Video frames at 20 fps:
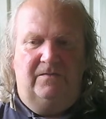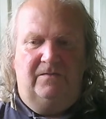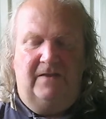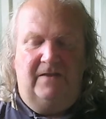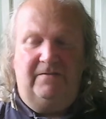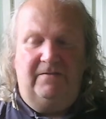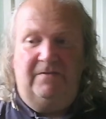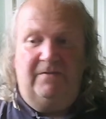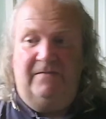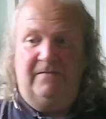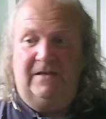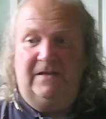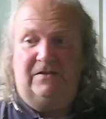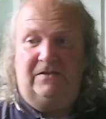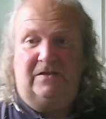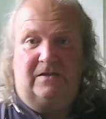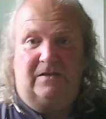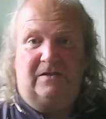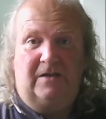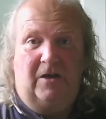very
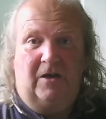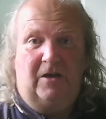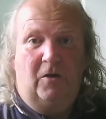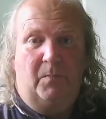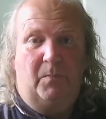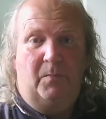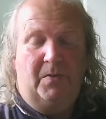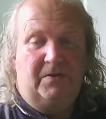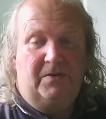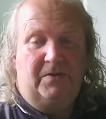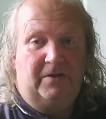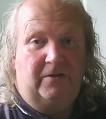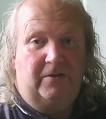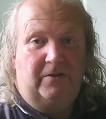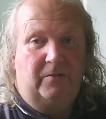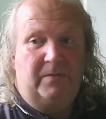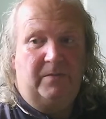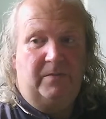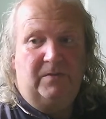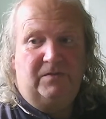recently opened a
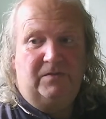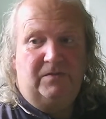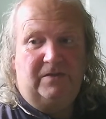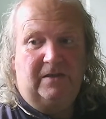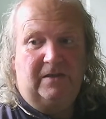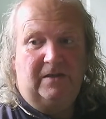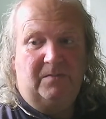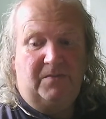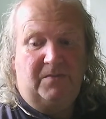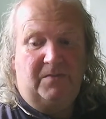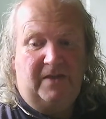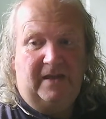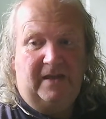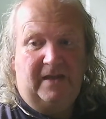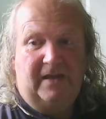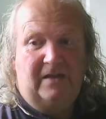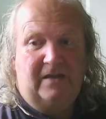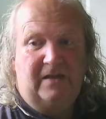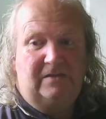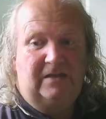little museum
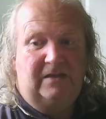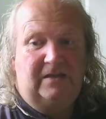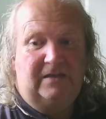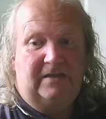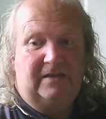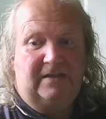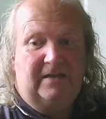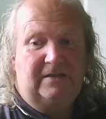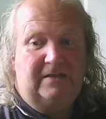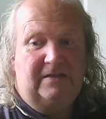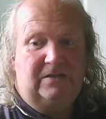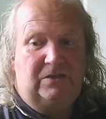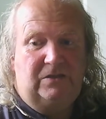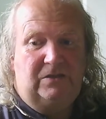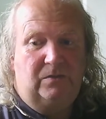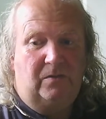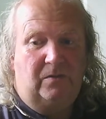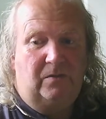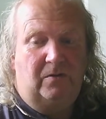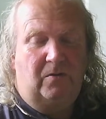there
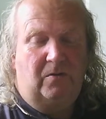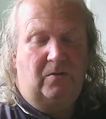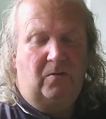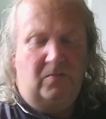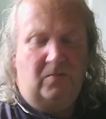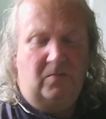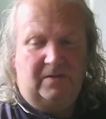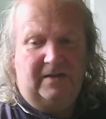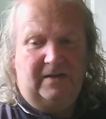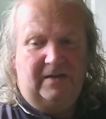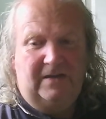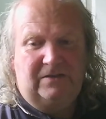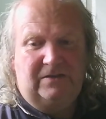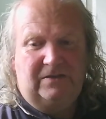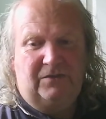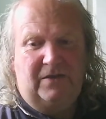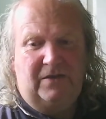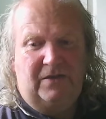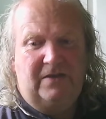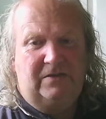dedicated to all, all
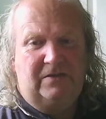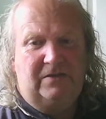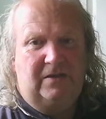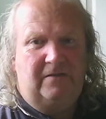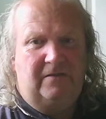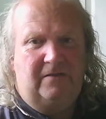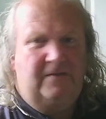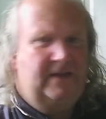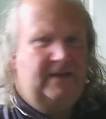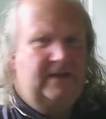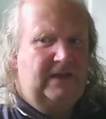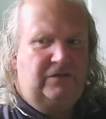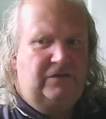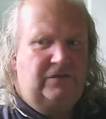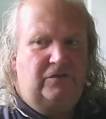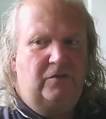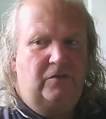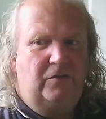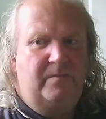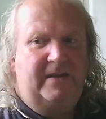kinds of things that are
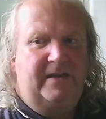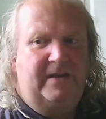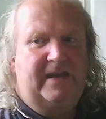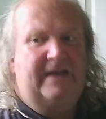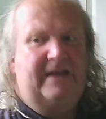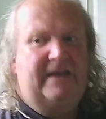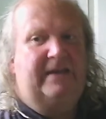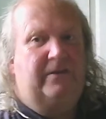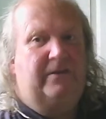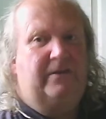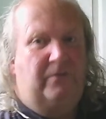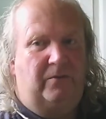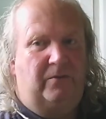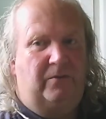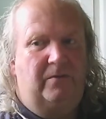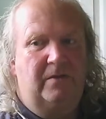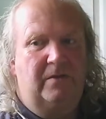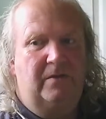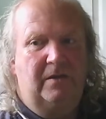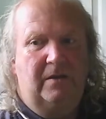electromechanical.